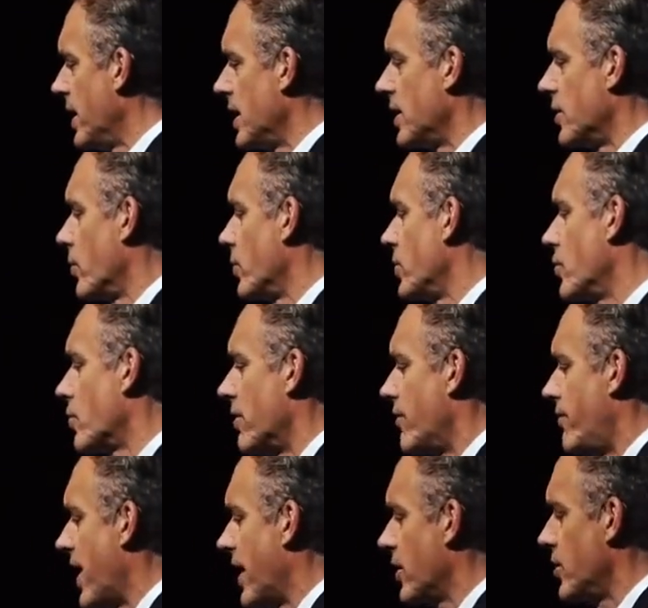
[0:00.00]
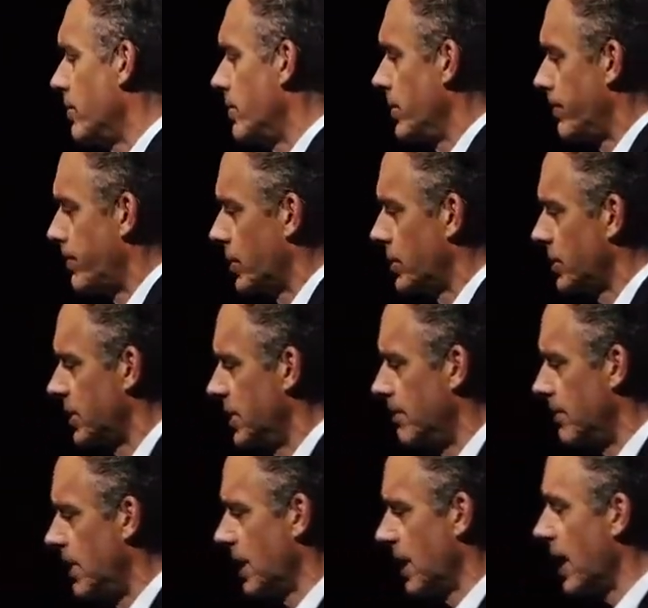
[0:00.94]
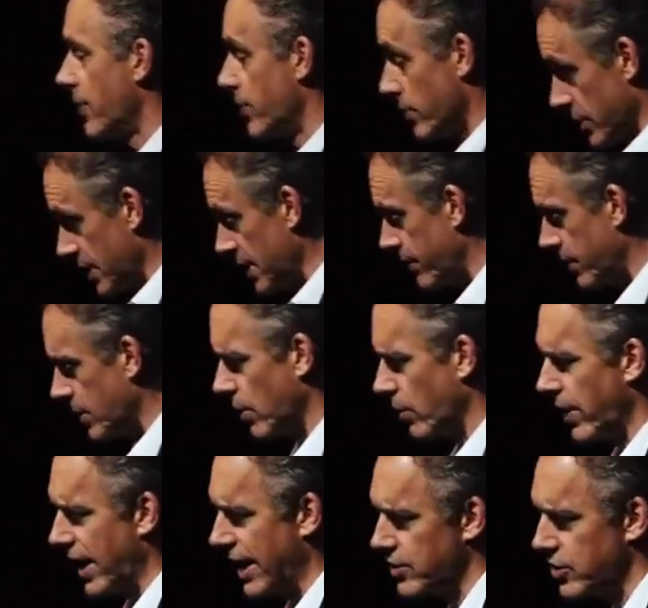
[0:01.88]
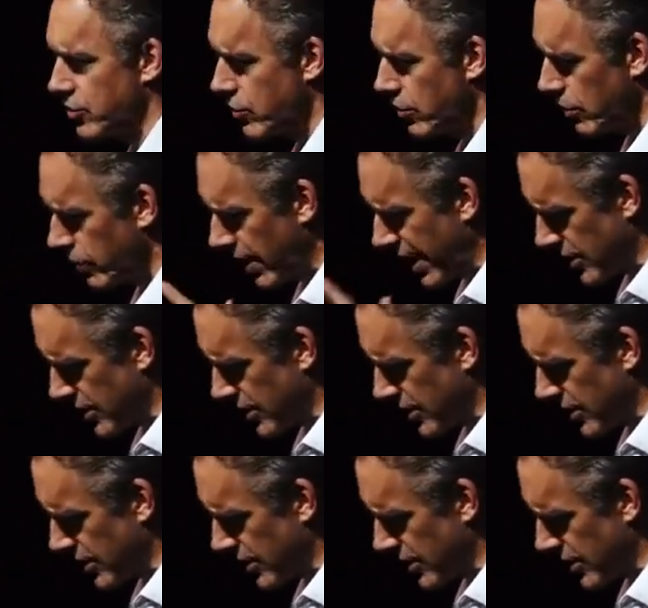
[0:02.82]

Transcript: you know, you're a valuable person among others, even though that's true.